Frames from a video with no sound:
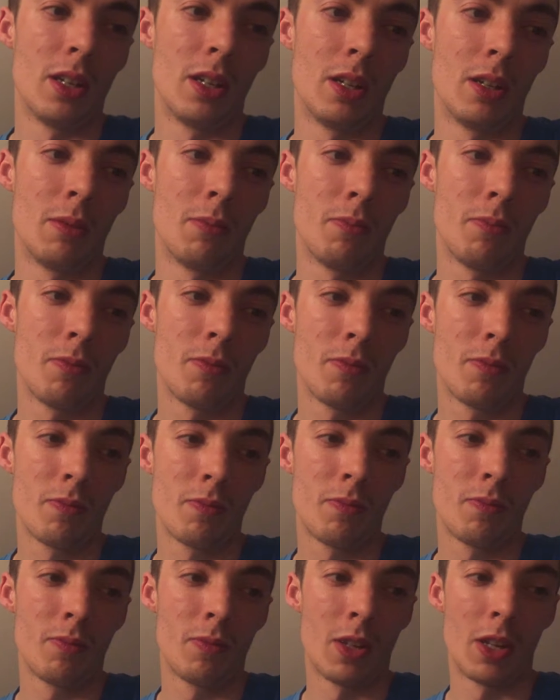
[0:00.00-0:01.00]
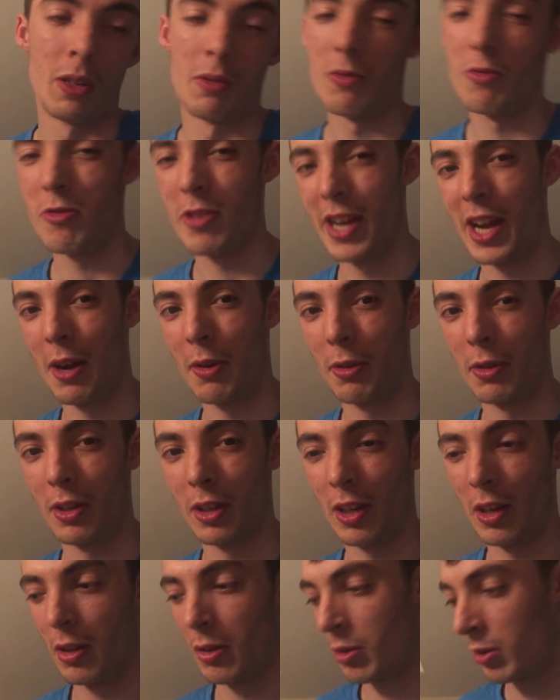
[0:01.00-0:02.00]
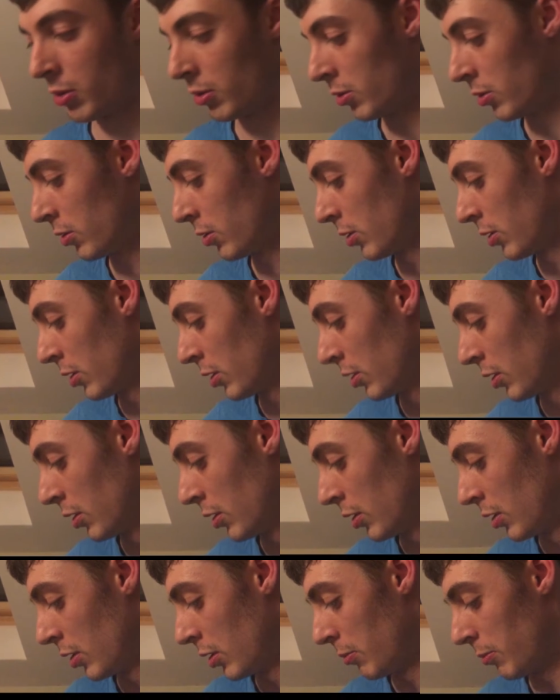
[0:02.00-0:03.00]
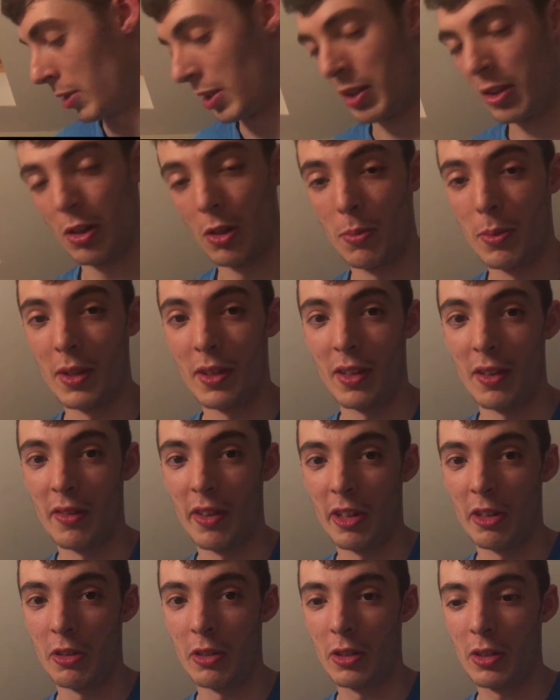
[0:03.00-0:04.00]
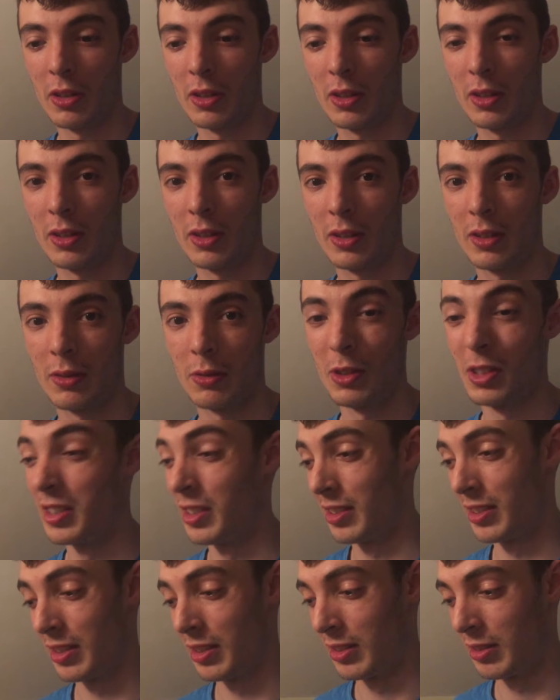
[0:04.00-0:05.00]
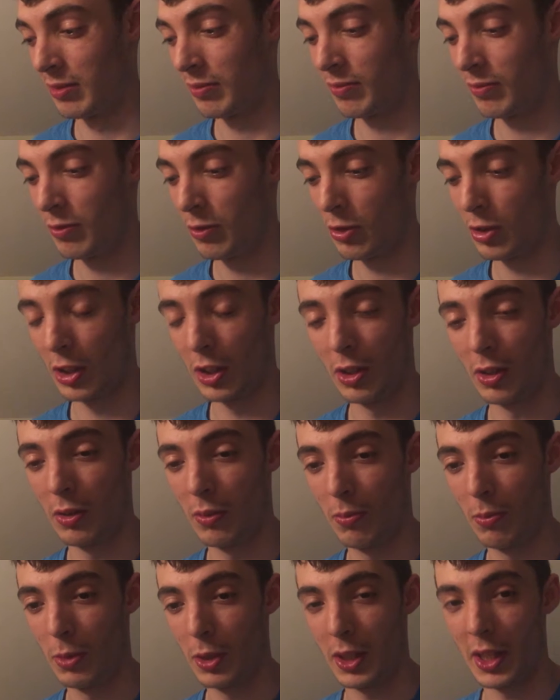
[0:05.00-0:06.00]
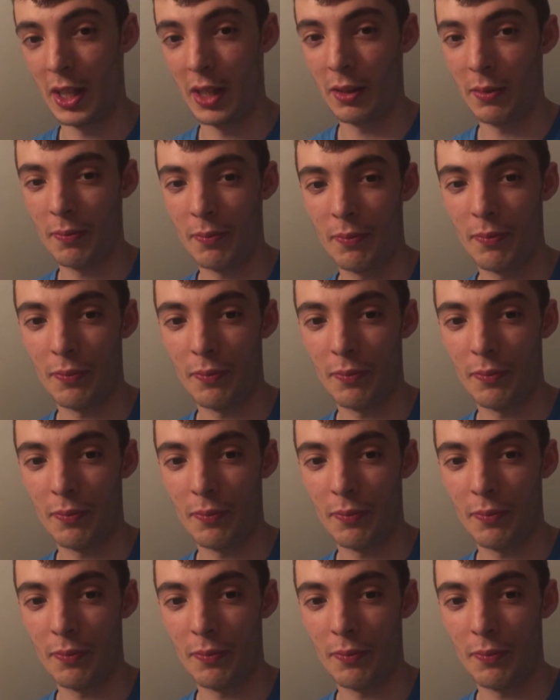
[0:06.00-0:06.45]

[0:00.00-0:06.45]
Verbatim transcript: Um, like three hours ago. Been too busy though, which isn't fun, but yeah.